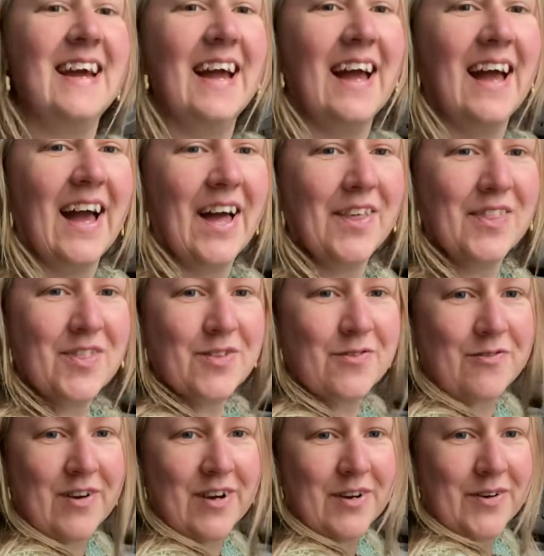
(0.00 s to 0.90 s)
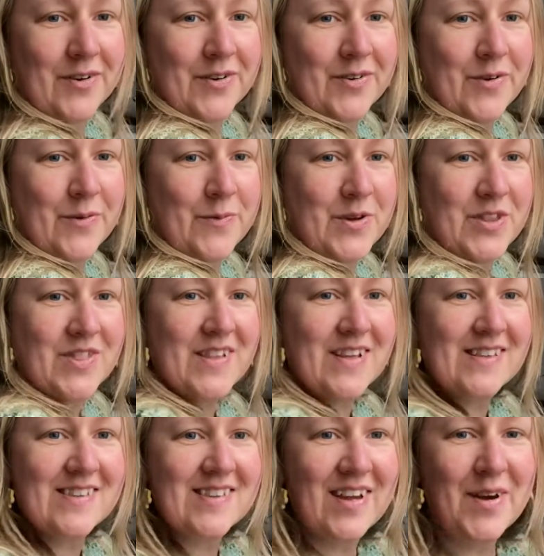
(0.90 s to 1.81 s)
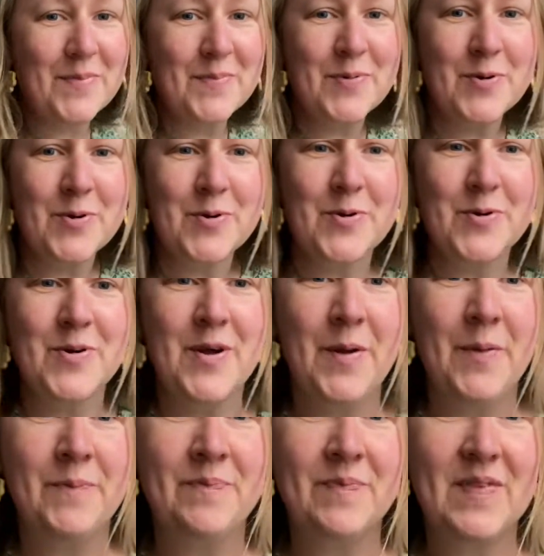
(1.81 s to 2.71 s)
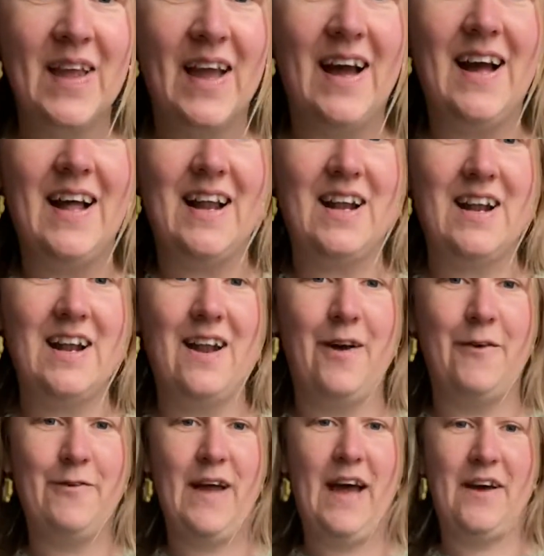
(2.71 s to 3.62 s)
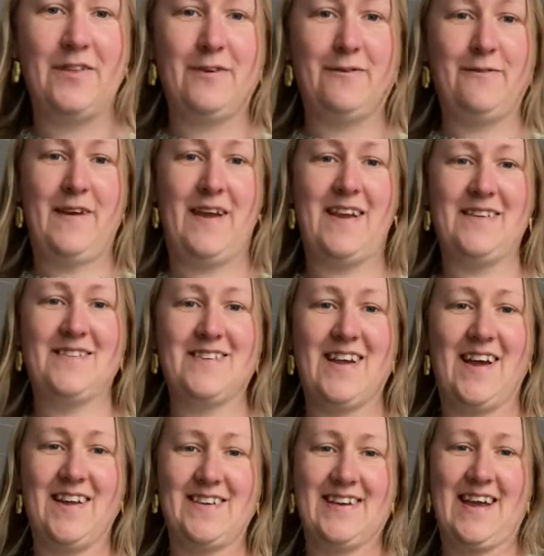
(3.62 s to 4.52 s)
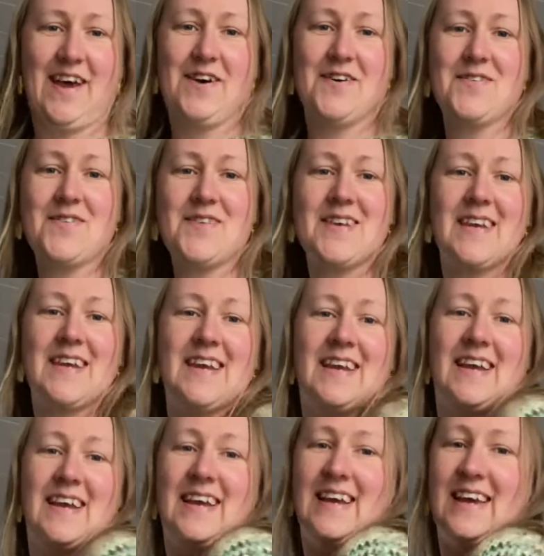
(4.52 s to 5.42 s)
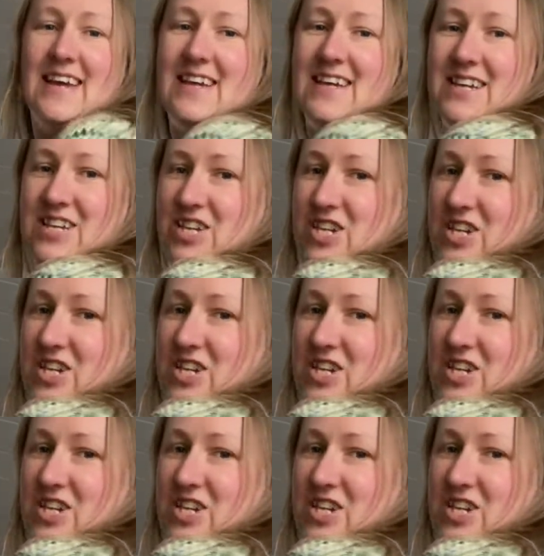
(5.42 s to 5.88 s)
and thrilled with this sample. I love how the fade turned out. It's